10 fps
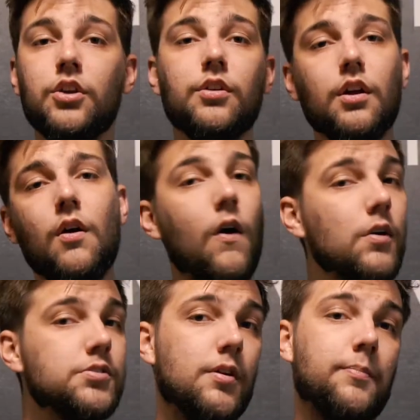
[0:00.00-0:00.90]
You can
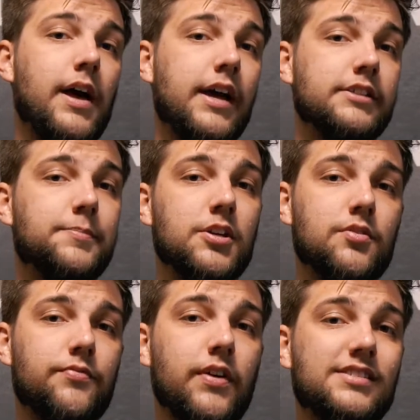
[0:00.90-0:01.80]
also apply
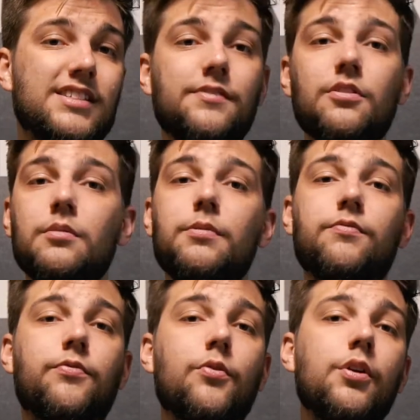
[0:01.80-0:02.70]
special effects even
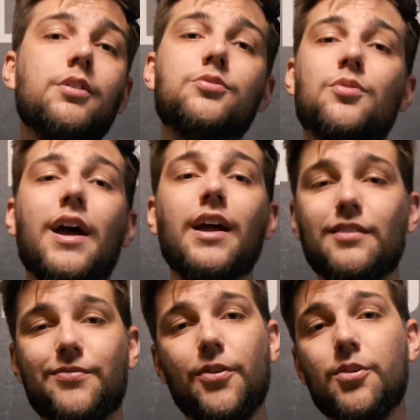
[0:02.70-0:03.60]
before you drag
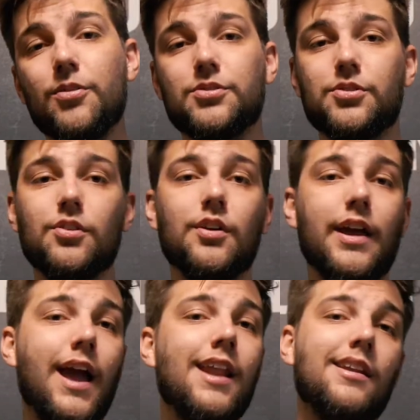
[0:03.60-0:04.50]
the photo to
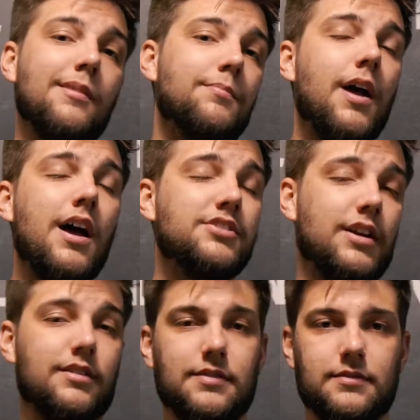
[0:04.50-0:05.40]
your editing
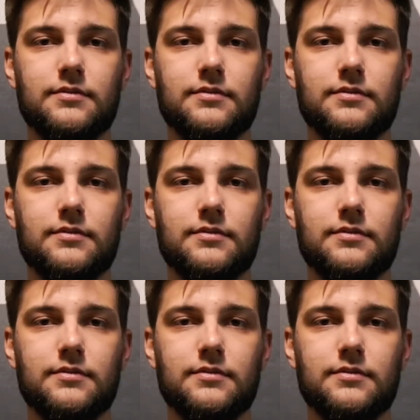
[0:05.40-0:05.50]
project.